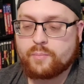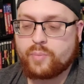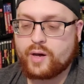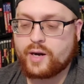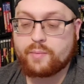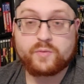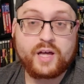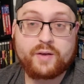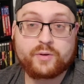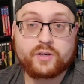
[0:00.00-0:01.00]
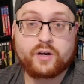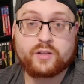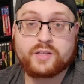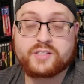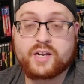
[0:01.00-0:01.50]
But I'm glad
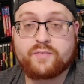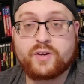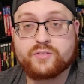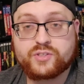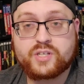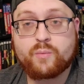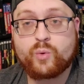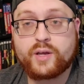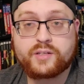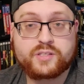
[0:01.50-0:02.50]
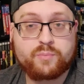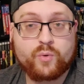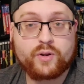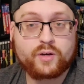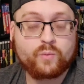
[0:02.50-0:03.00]
regardless that I found some way to
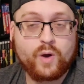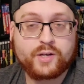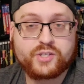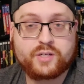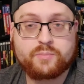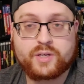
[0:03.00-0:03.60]
support it and watch it,